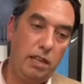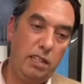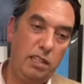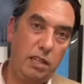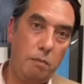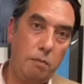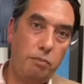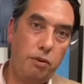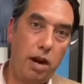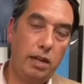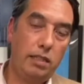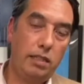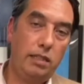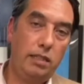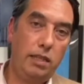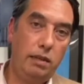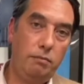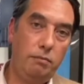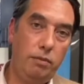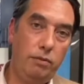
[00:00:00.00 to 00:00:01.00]
So
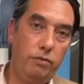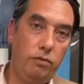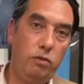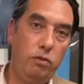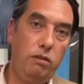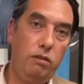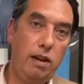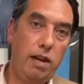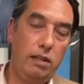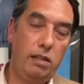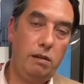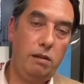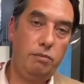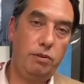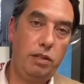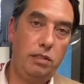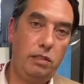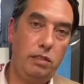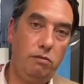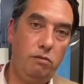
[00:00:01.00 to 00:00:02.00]
practice it before you actually
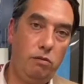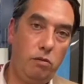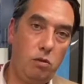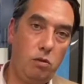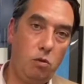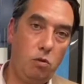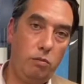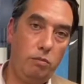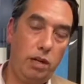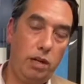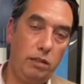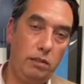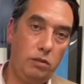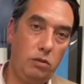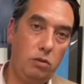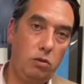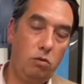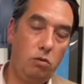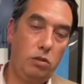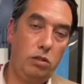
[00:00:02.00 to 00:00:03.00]
press the record button.
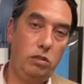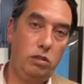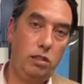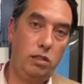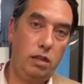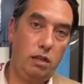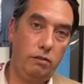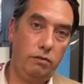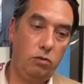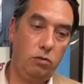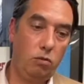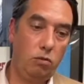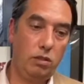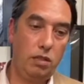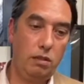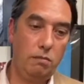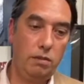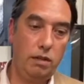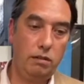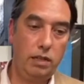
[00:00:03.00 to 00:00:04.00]
Talk to yourself, talk
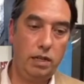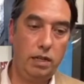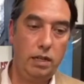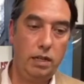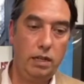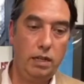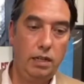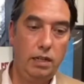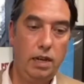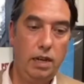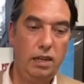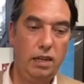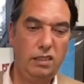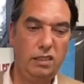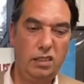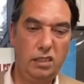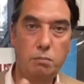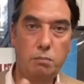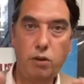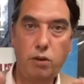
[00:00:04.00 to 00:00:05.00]
to the mirror, and
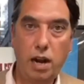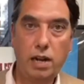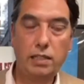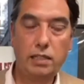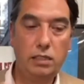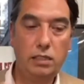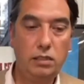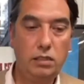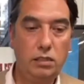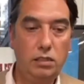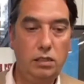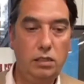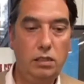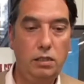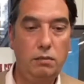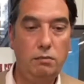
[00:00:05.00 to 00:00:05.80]
just practice.